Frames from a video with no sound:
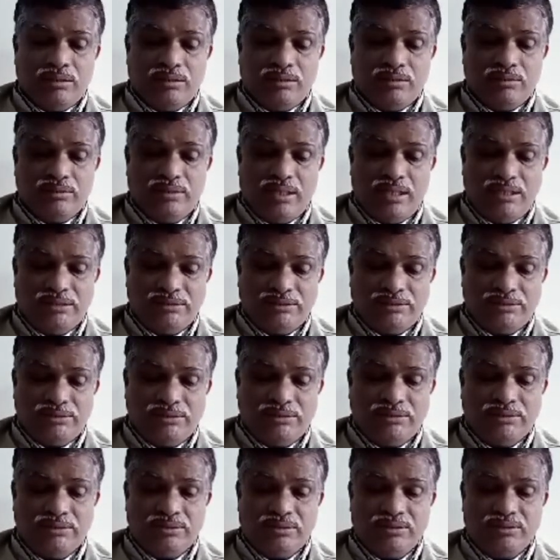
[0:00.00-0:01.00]

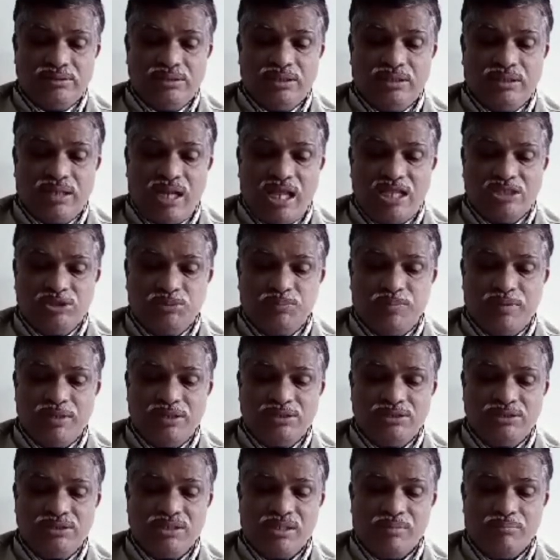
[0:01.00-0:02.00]
Thus, the
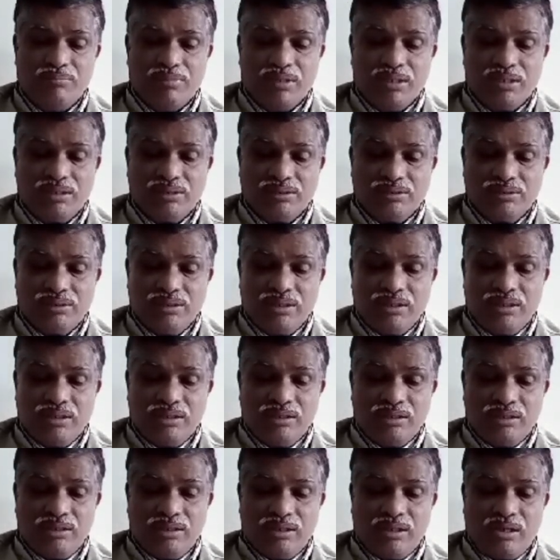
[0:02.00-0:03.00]
transference number
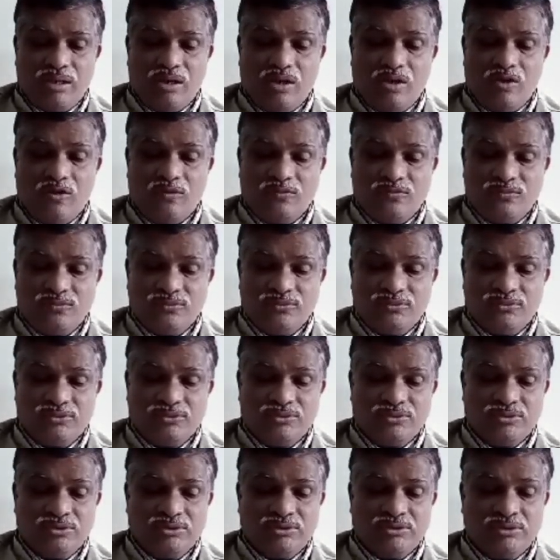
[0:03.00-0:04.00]
of
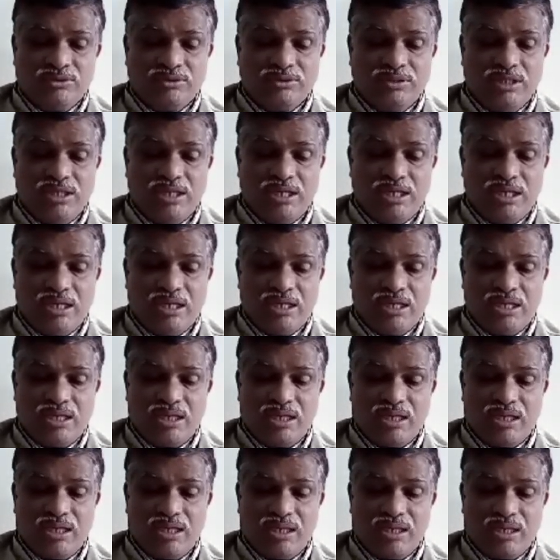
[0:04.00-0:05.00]
the
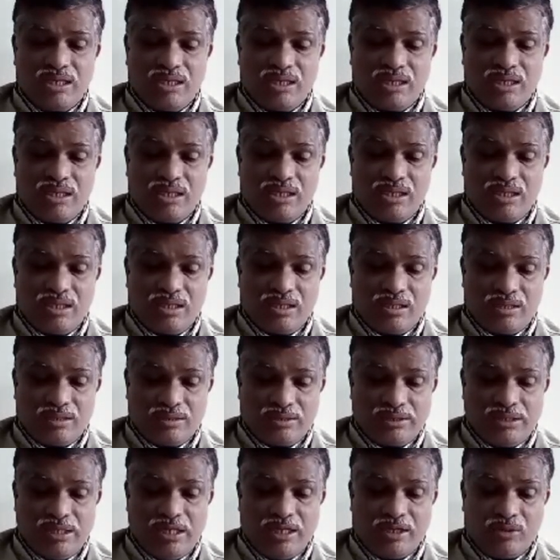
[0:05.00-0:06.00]

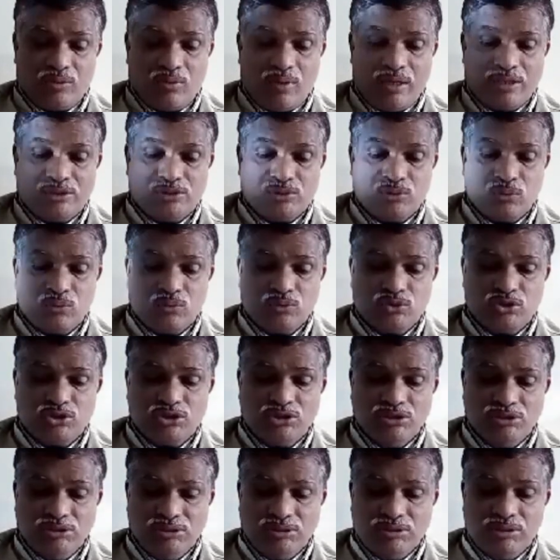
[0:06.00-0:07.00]
electrolyte
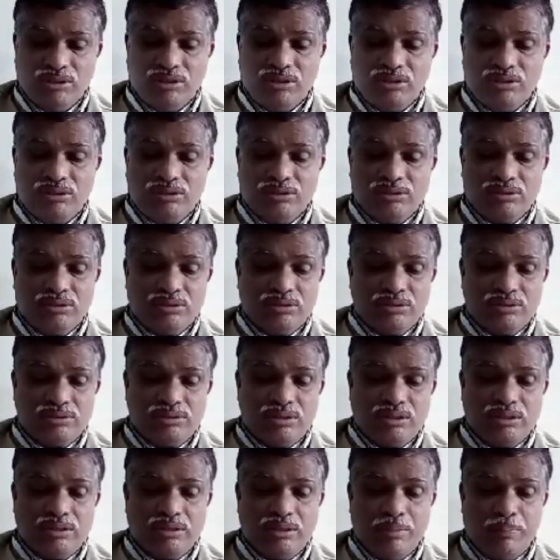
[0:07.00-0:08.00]
solution
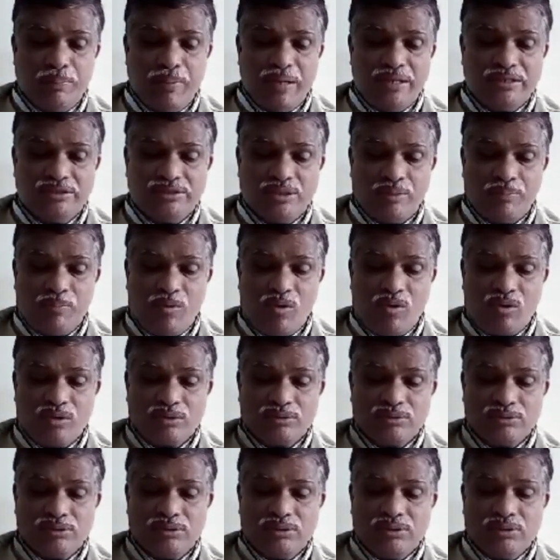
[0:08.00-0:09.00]
depends
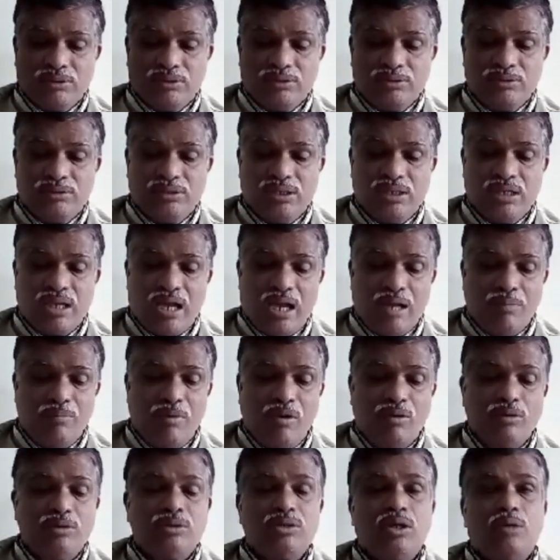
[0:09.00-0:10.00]
upon the
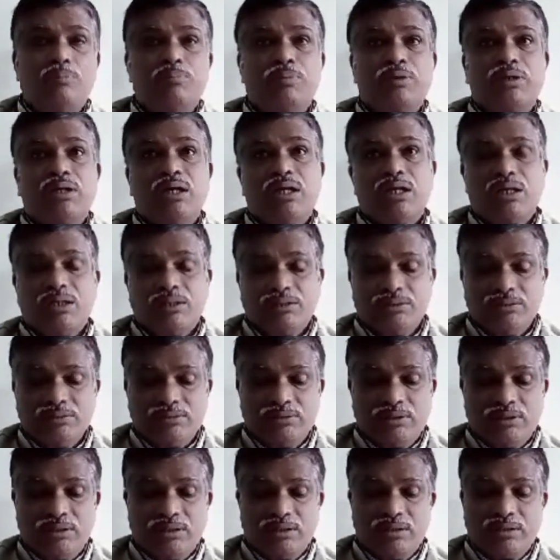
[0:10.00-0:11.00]
amount of current
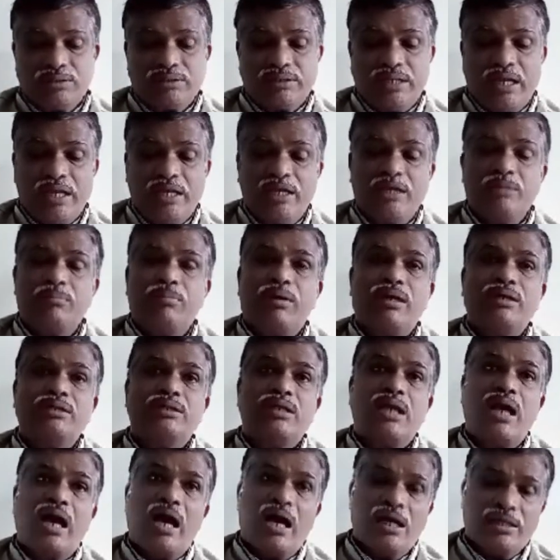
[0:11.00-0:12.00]
carried by
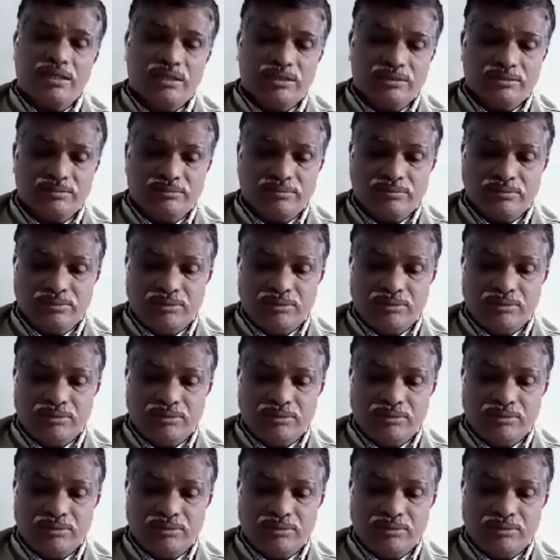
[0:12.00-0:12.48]
the ion,